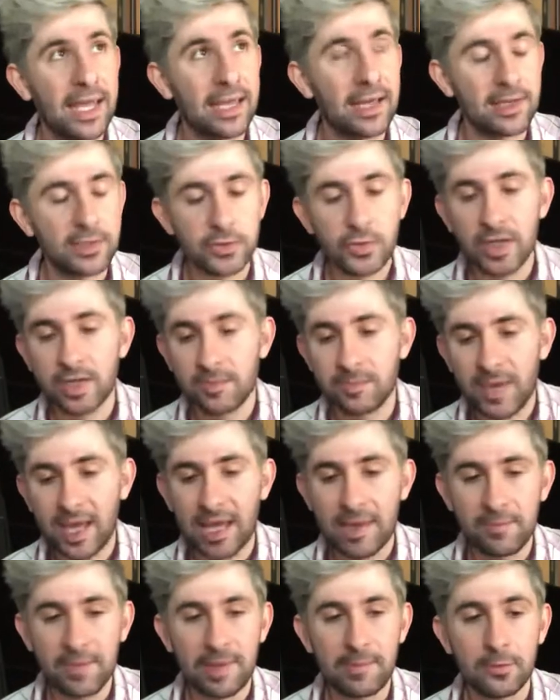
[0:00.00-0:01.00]
try to
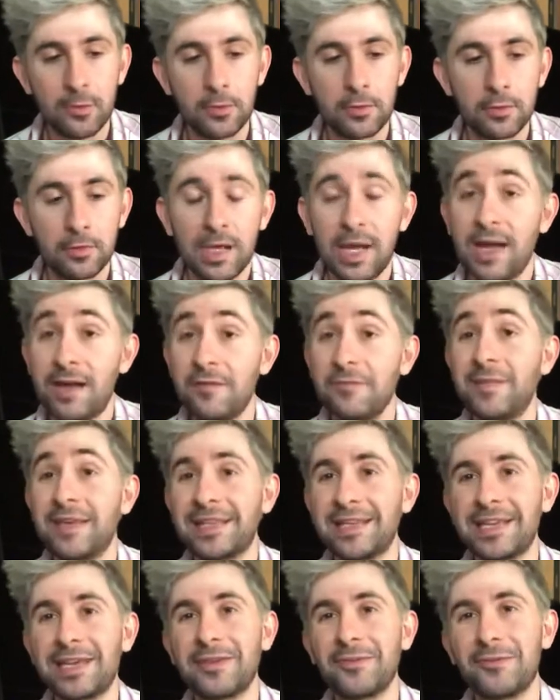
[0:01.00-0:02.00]
pay people
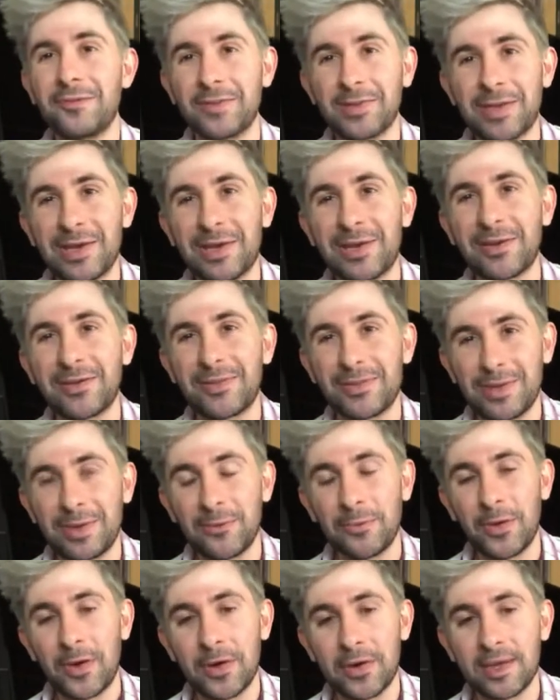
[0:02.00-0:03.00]
fairly for their
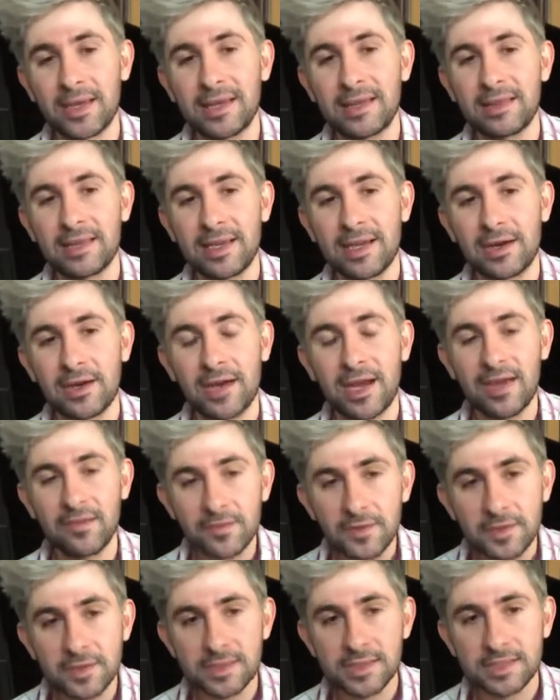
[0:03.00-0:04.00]
work and their
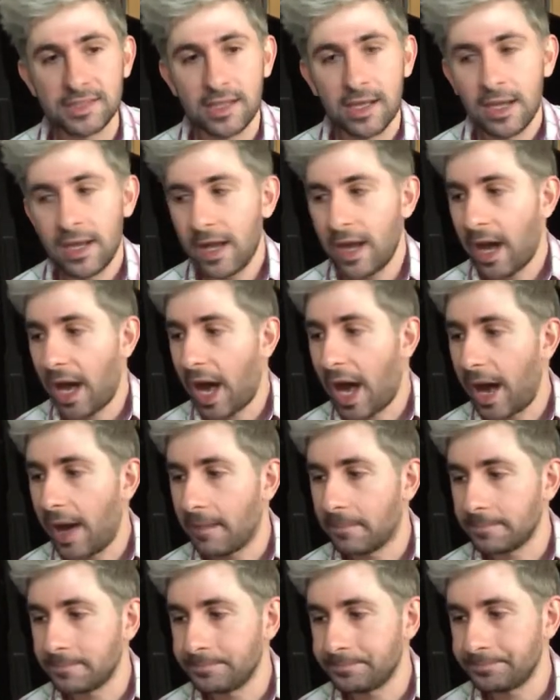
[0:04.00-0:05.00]
efforts.
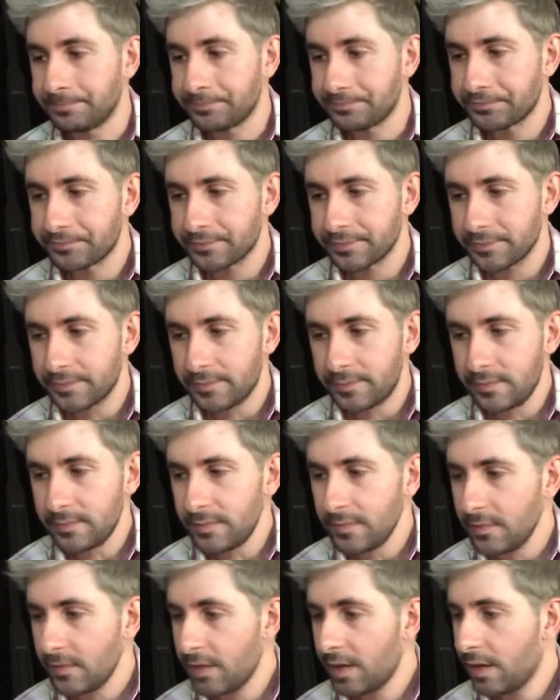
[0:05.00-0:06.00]

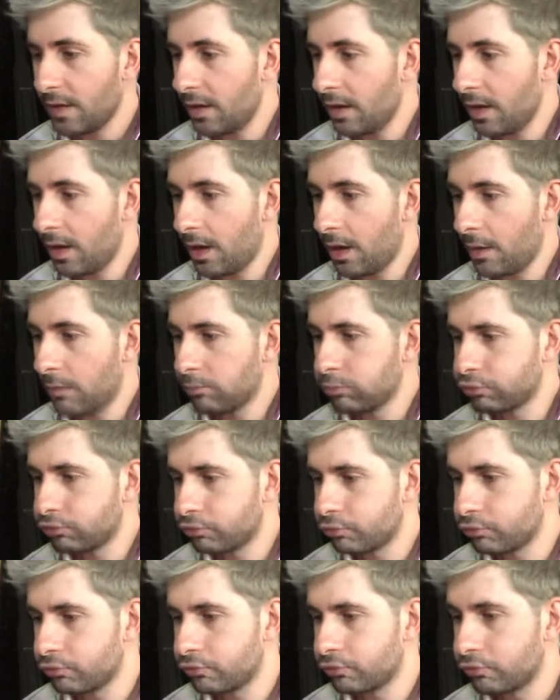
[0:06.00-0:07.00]

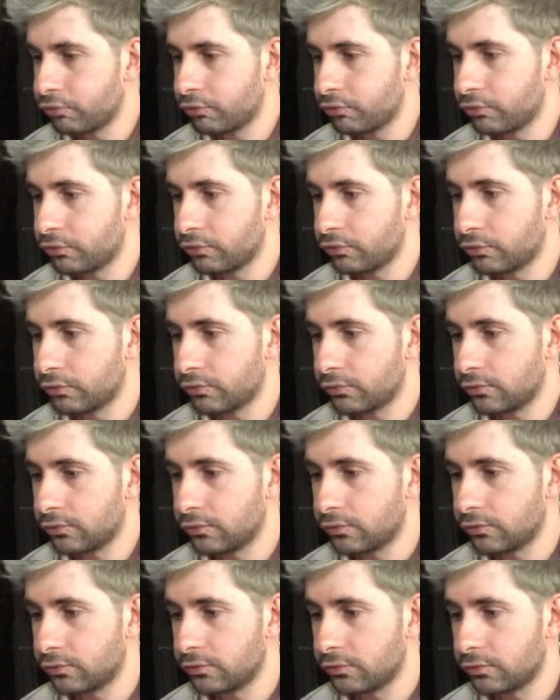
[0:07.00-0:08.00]

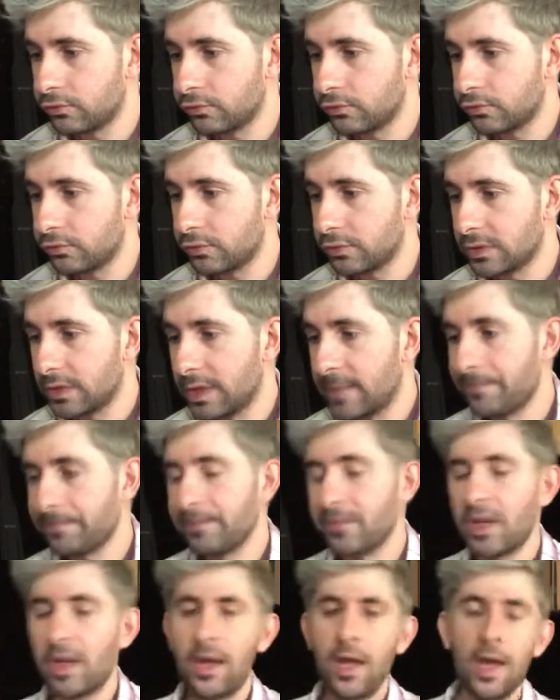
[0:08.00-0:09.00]

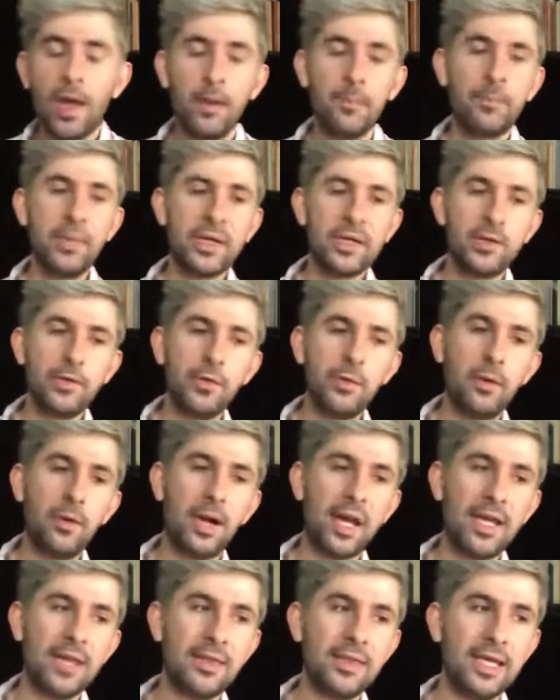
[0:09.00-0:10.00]
But, you know,
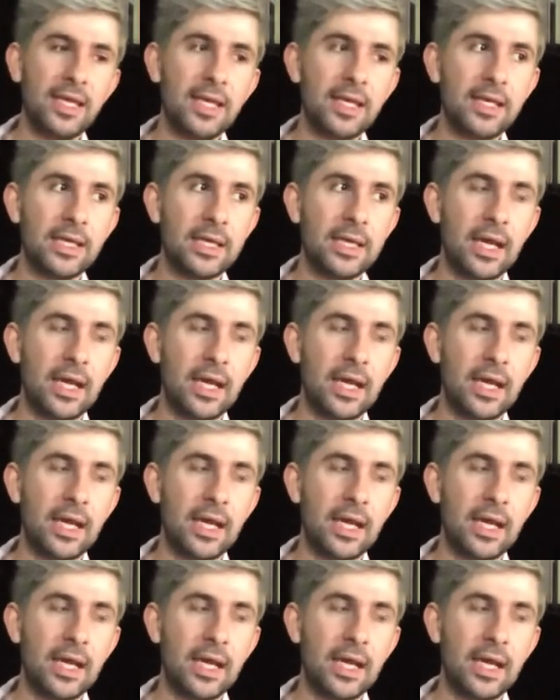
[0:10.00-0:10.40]
I think